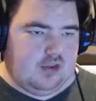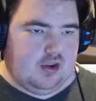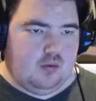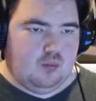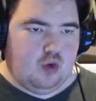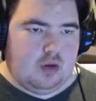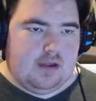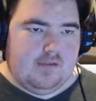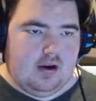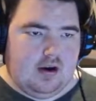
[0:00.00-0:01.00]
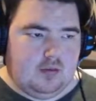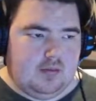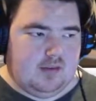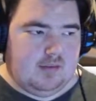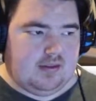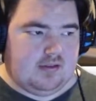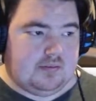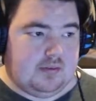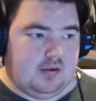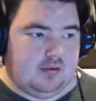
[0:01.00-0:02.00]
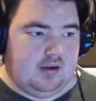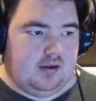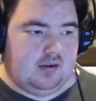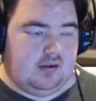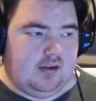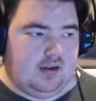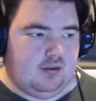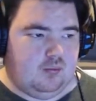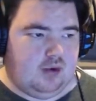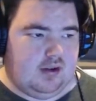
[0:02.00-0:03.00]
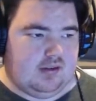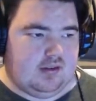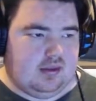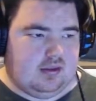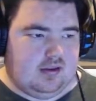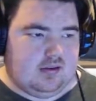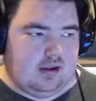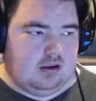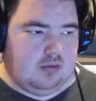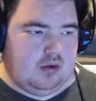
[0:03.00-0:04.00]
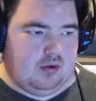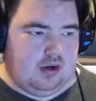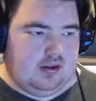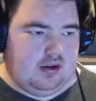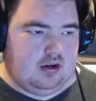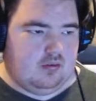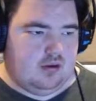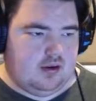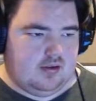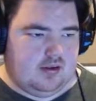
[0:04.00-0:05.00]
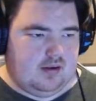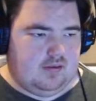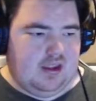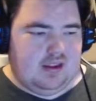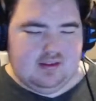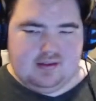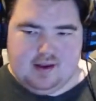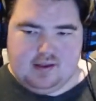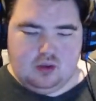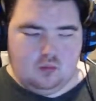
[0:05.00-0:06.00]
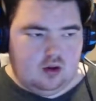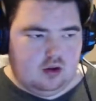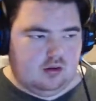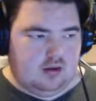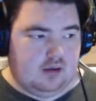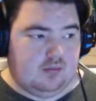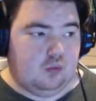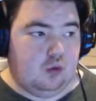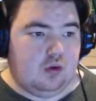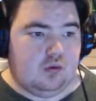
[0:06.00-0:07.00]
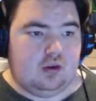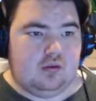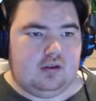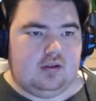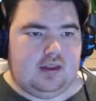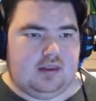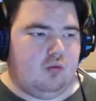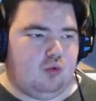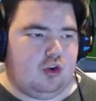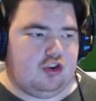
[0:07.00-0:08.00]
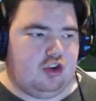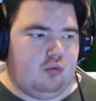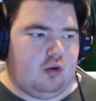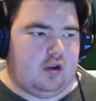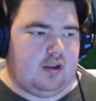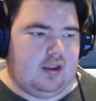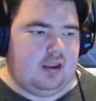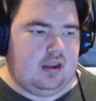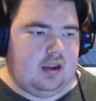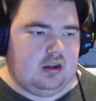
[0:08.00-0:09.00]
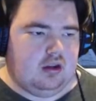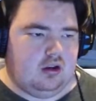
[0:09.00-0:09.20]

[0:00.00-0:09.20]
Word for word: so one of my favorite elements about this build that I really liked was this element right here where it's kind of like inside the wall. I really, really, really like that. Once you walk in,